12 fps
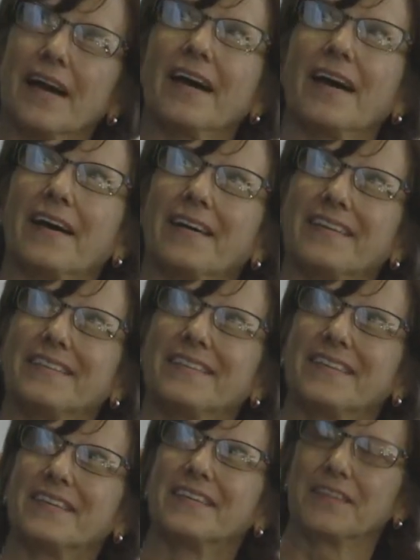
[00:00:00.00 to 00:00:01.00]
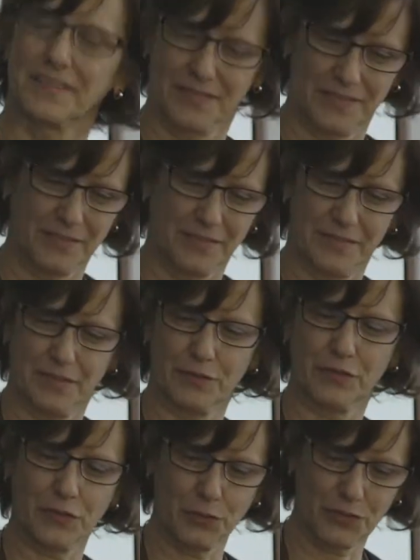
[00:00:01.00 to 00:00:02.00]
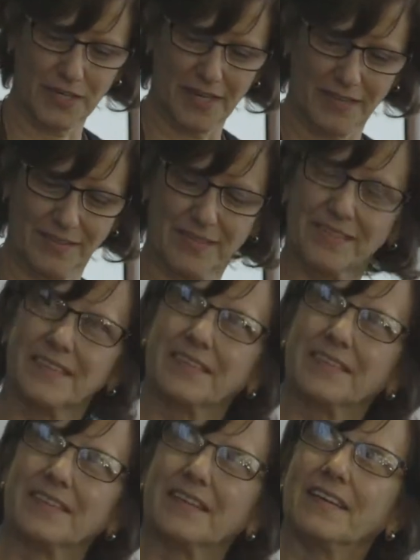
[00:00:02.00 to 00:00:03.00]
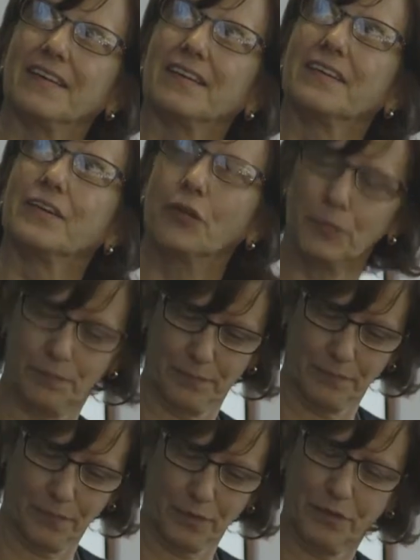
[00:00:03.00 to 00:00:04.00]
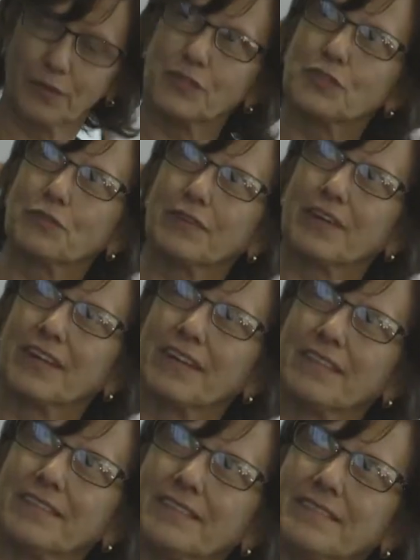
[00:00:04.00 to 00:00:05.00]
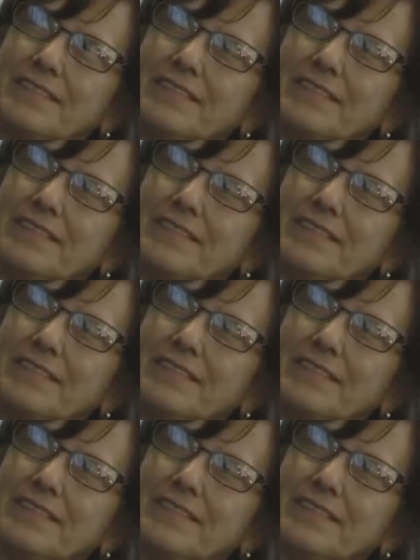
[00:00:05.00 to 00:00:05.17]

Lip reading: Aha, there's two signs. And, oh, we're going too far now.